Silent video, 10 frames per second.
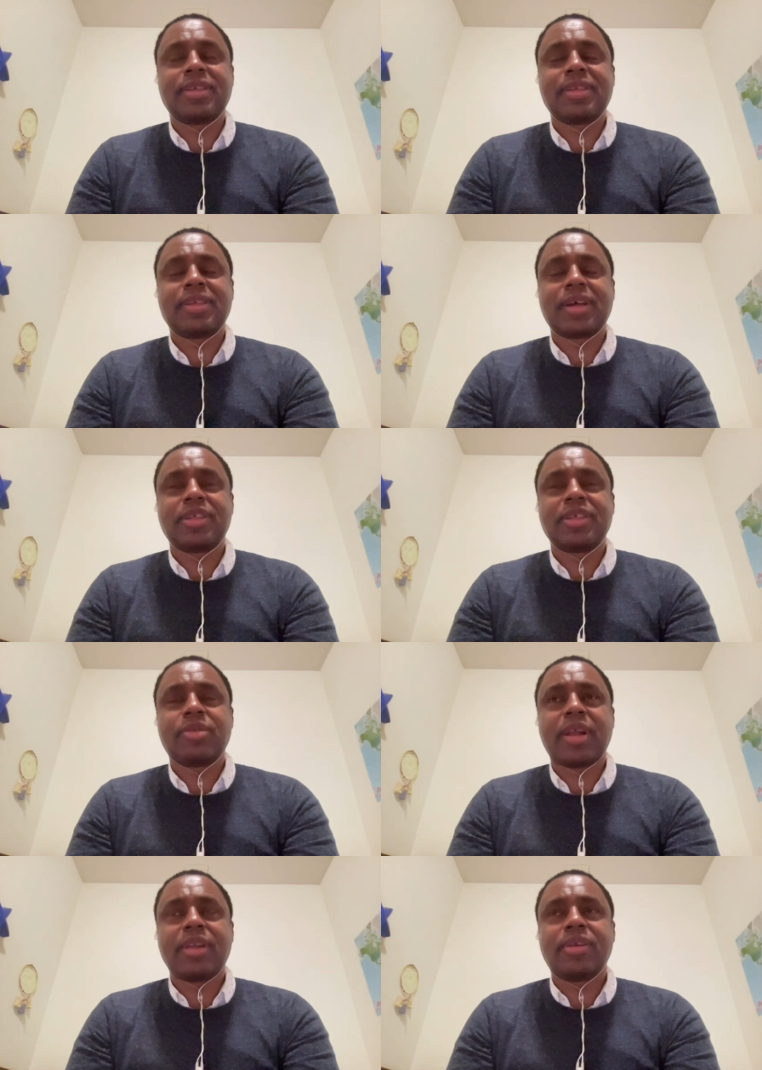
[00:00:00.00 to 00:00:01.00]
discussions, but
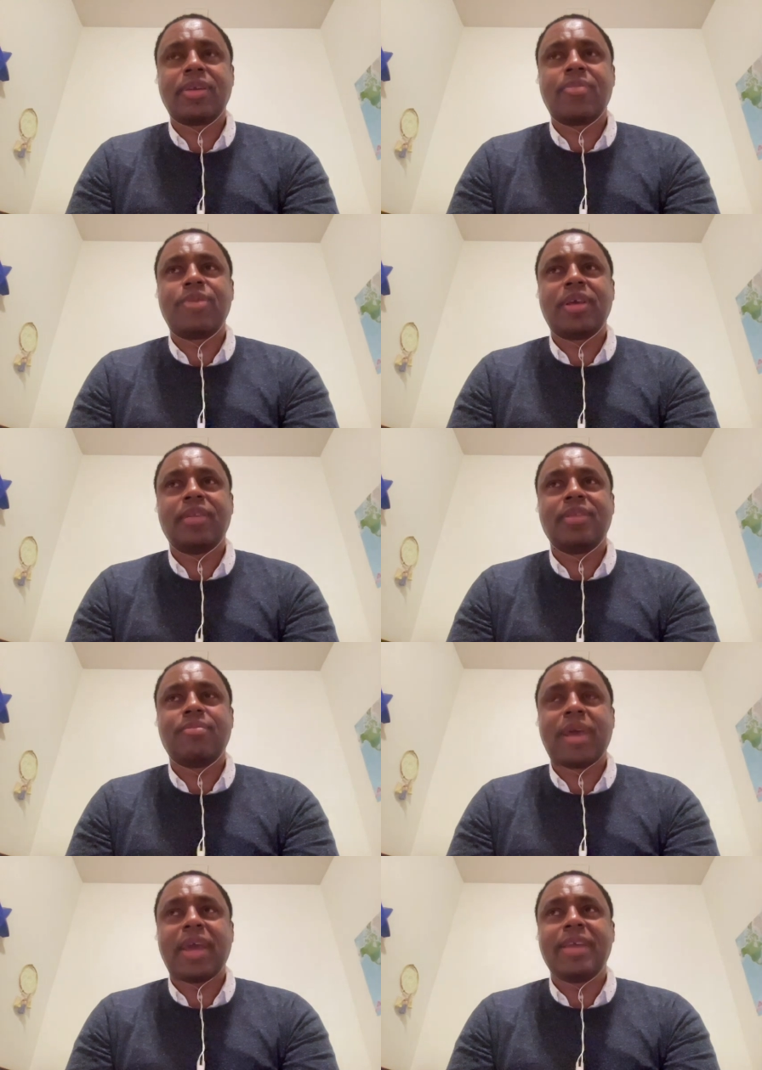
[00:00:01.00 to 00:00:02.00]
ended up being
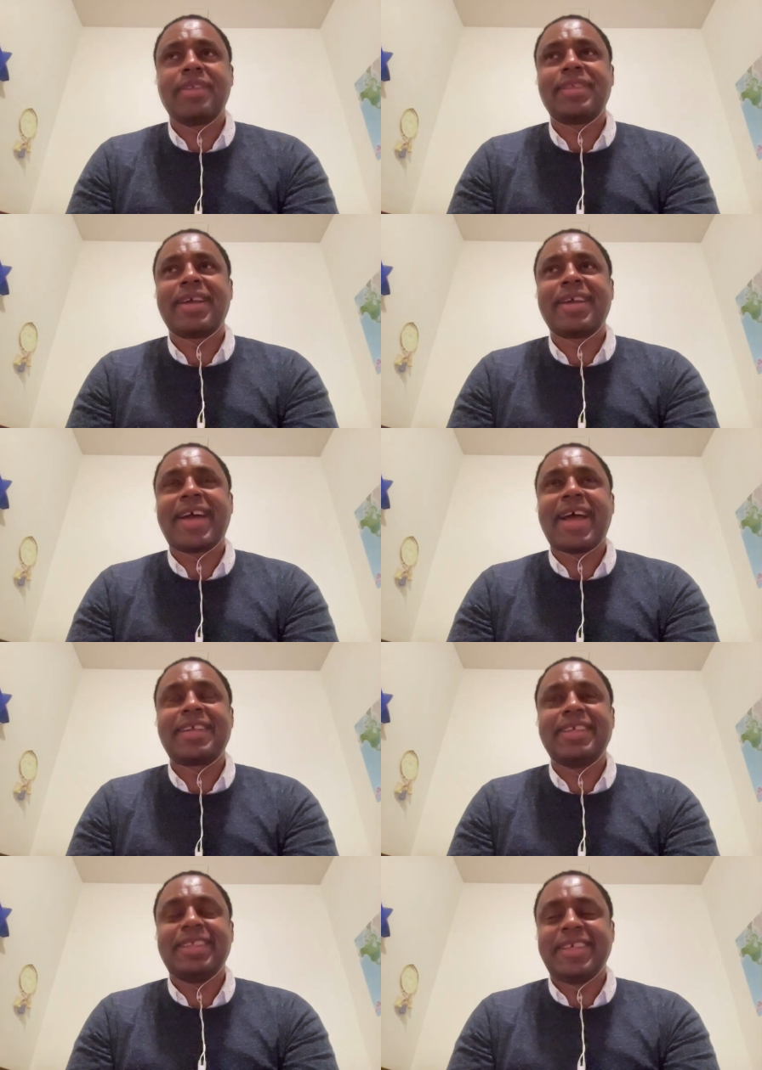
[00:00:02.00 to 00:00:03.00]
debates that could
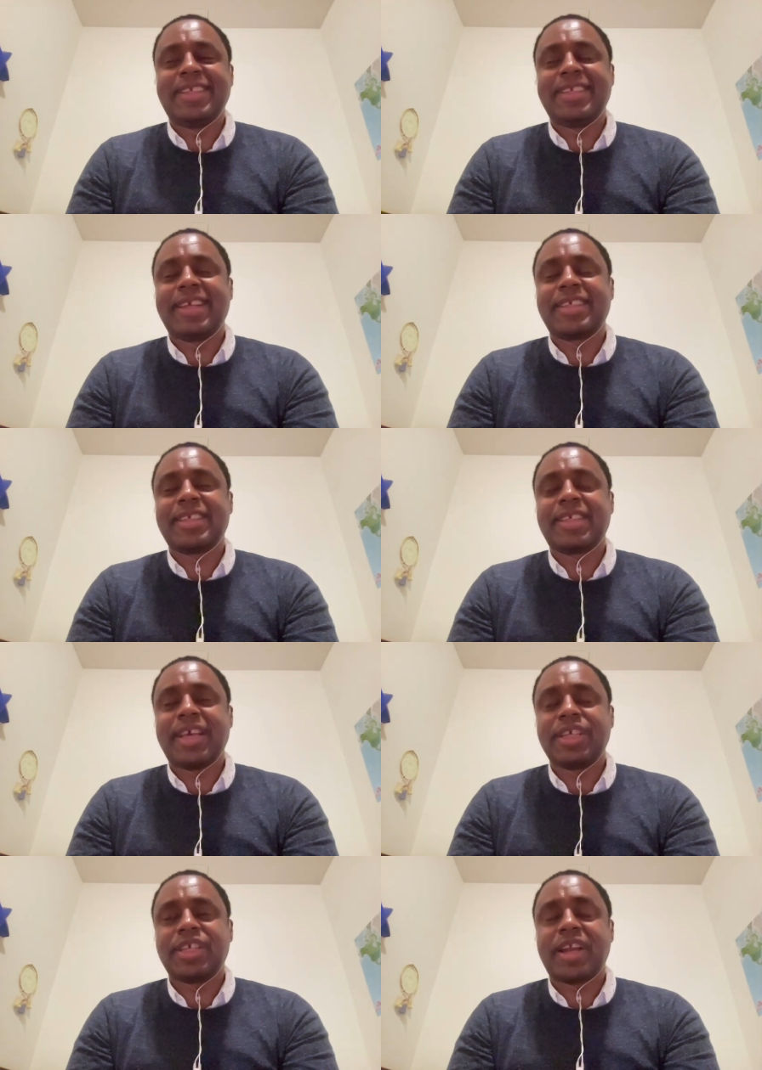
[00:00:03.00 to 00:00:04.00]
actually lead to
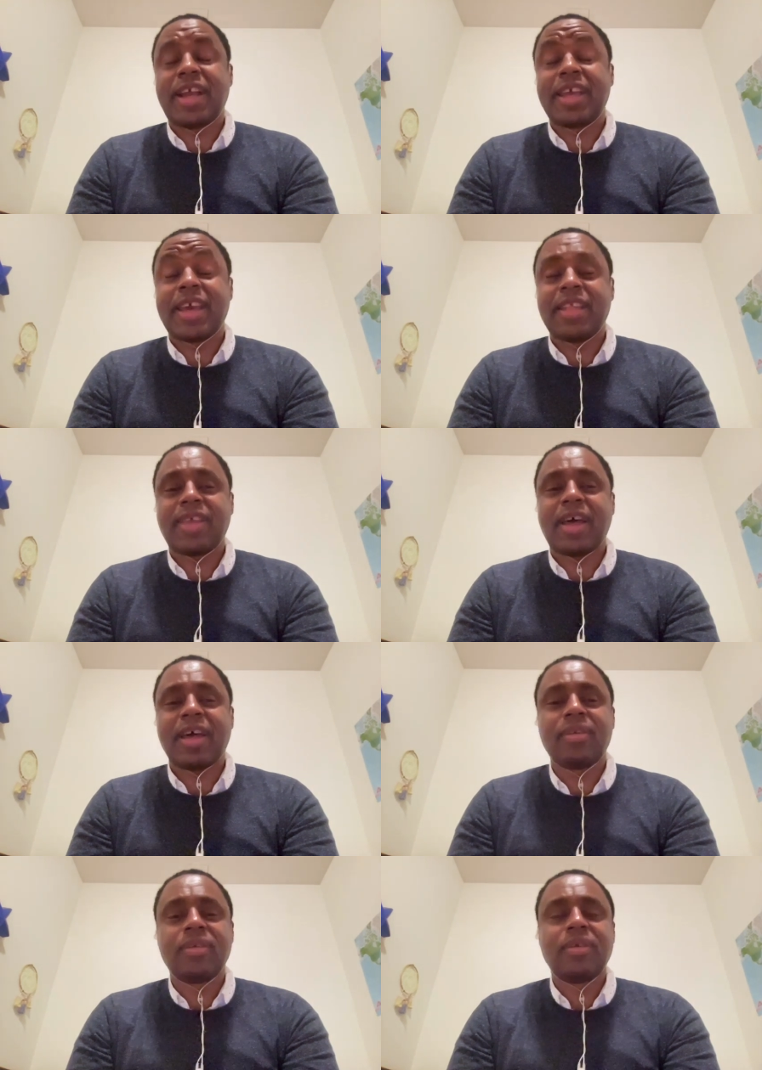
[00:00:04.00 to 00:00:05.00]
legislation. And I get
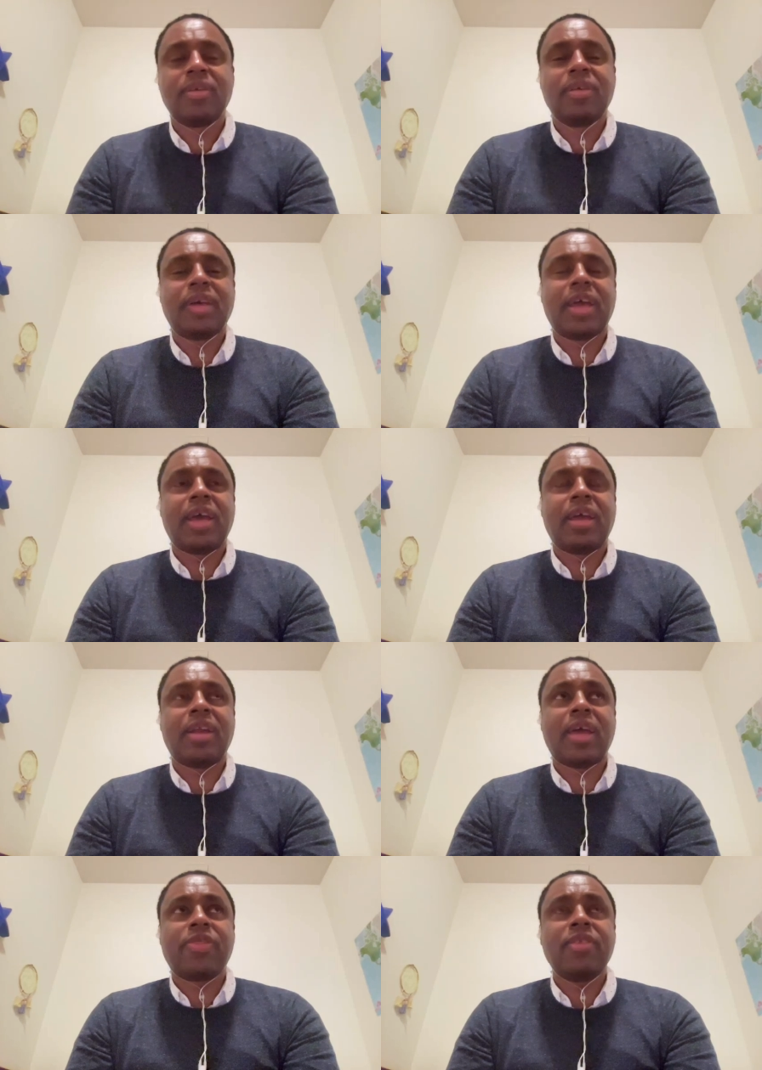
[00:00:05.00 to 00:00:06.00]
that. And
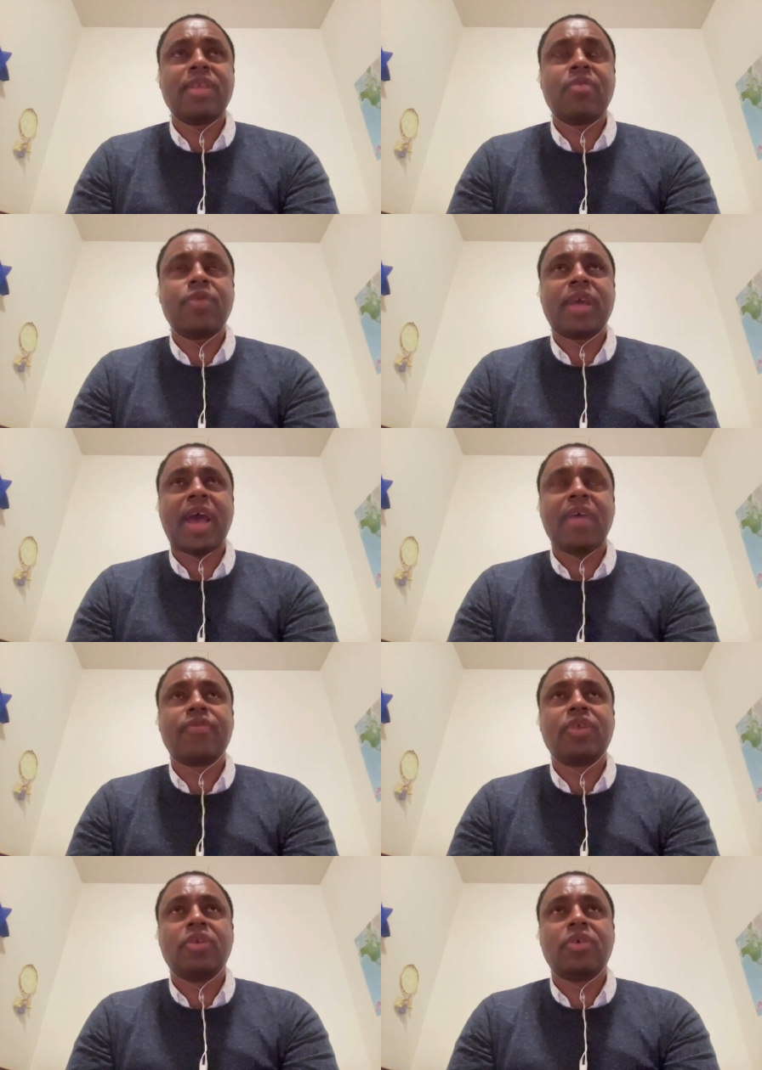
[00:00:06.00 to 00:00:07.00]
I think that we have
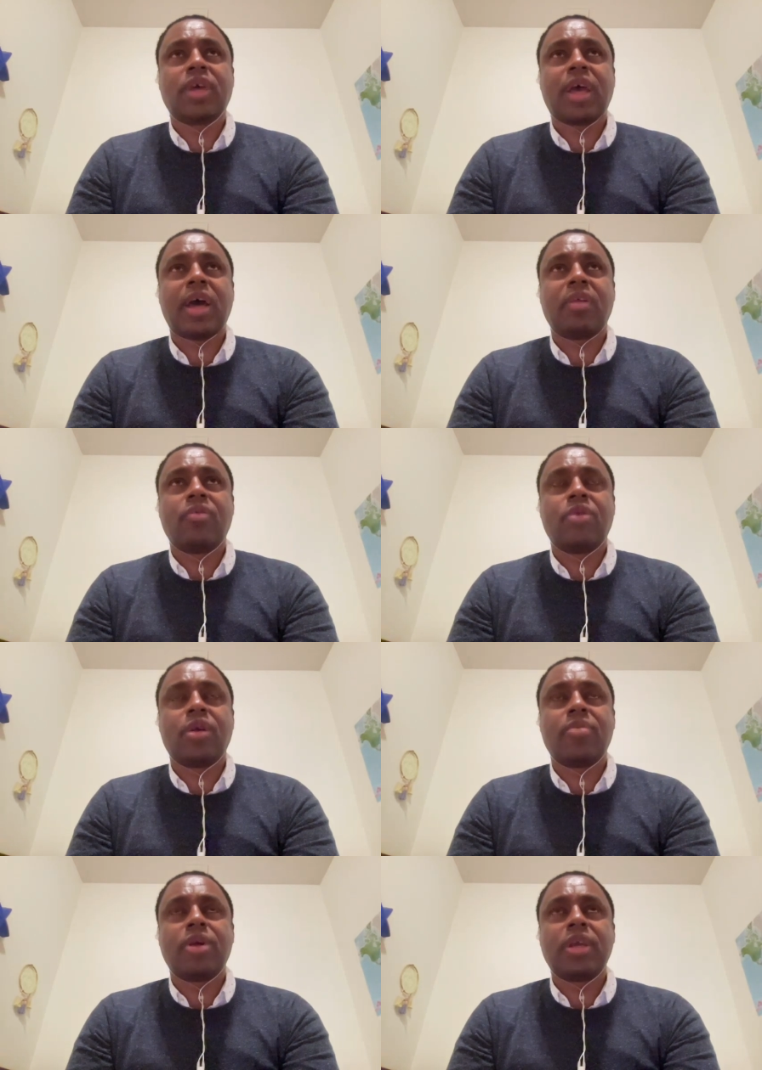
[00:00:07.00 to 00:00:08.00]
to look at where
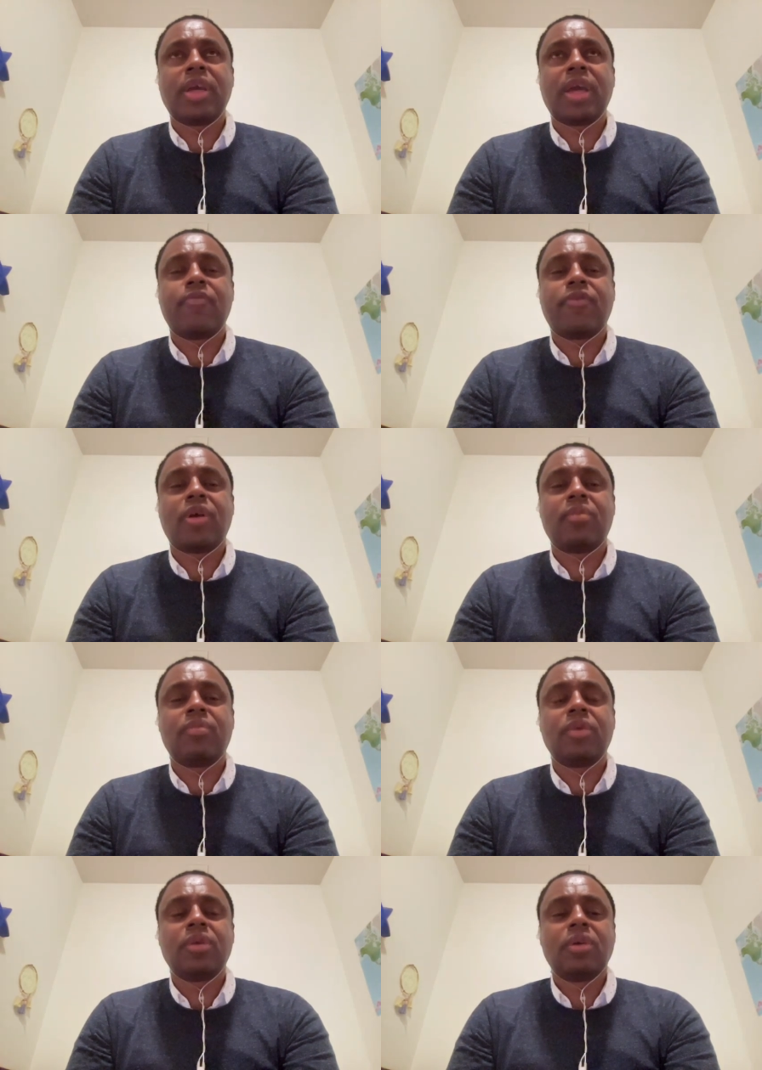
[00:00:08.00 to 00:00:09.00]
the money came from.
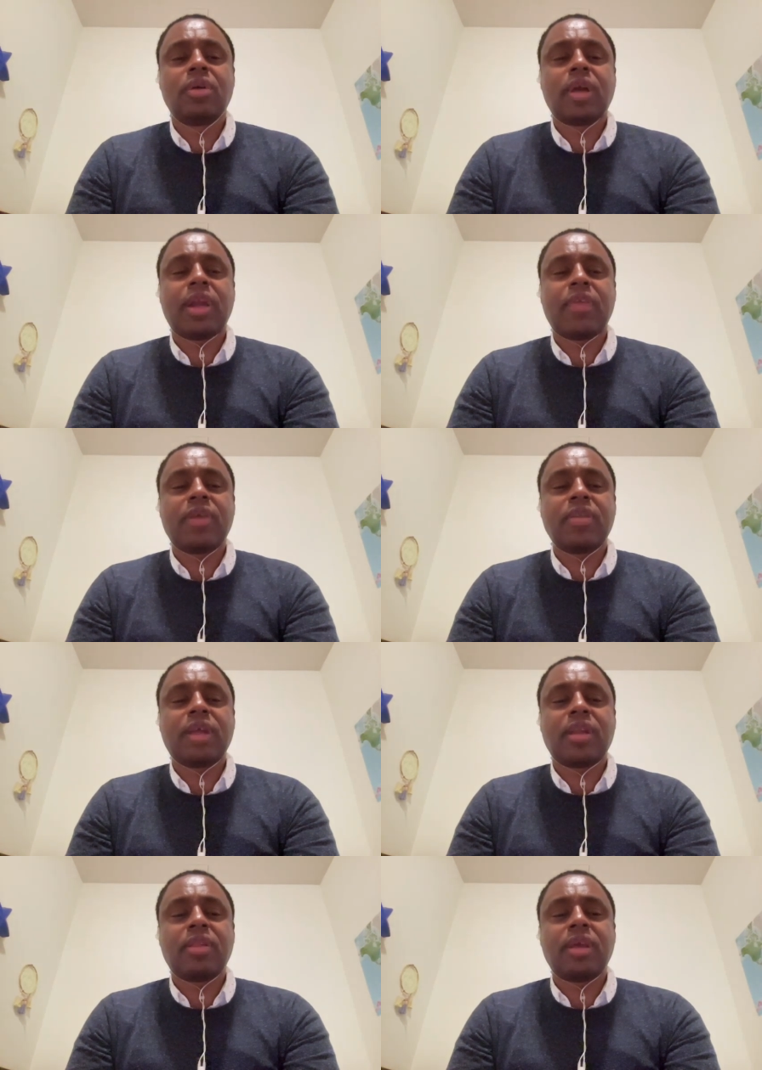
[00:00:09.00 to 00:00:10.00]
And I think
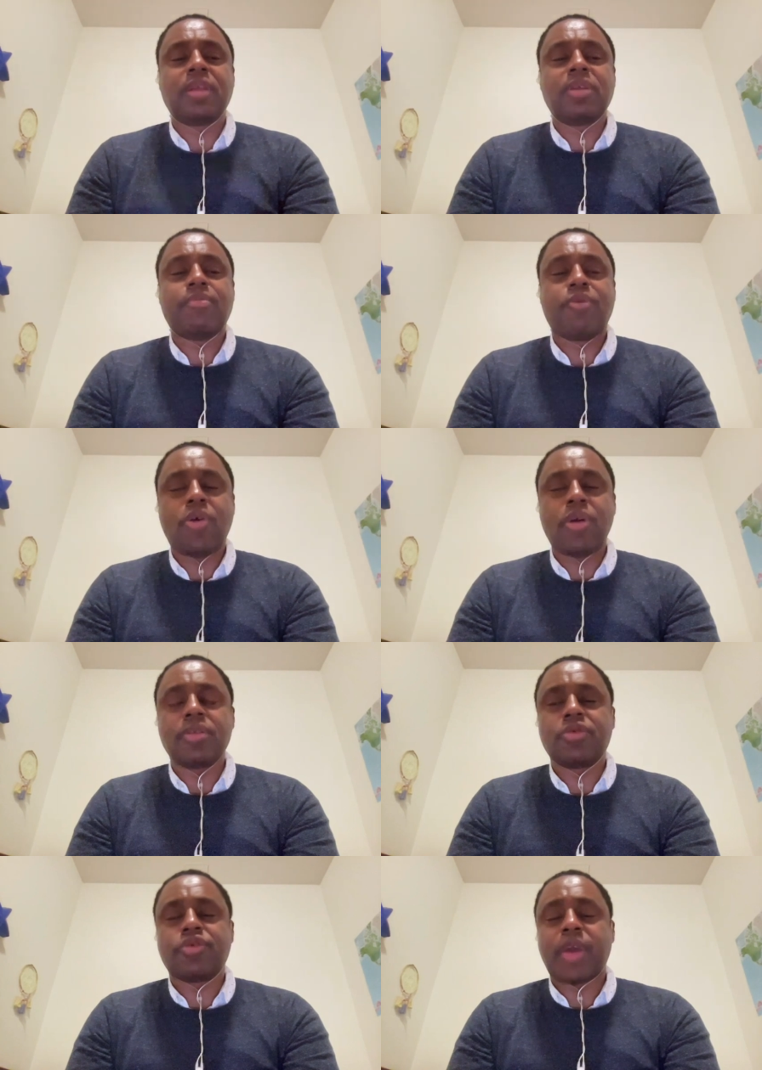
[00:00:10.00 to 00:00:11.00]
that it's important
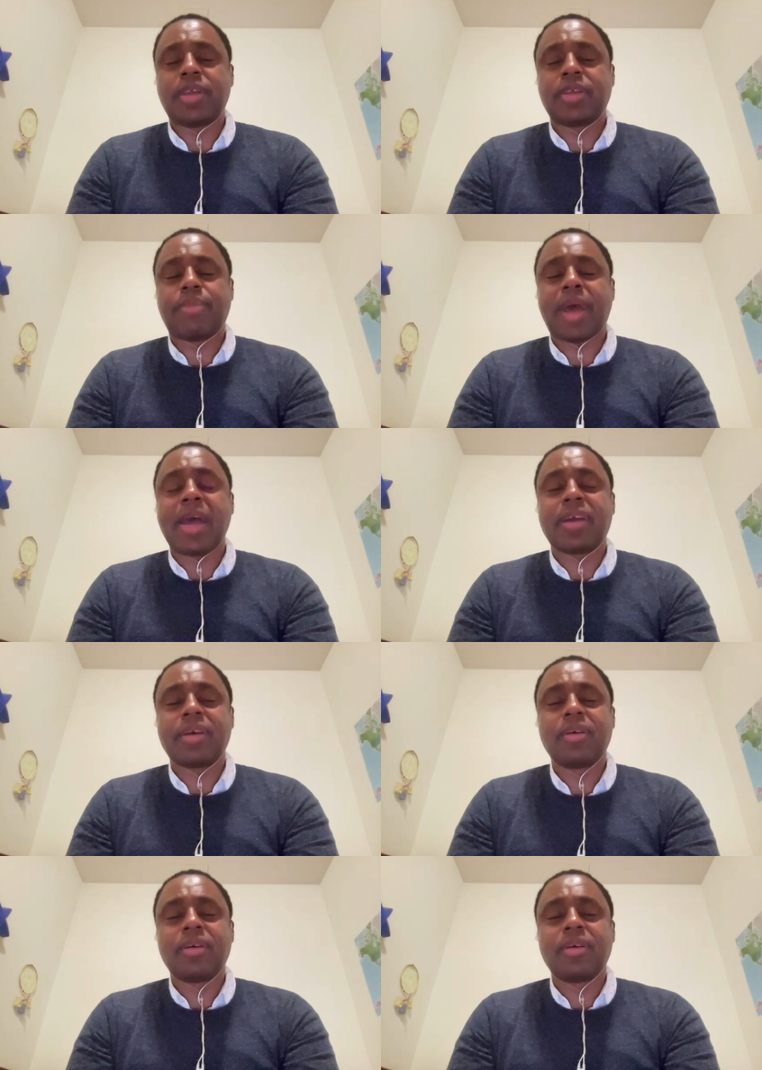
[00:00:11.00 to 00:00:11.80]
to trace it back.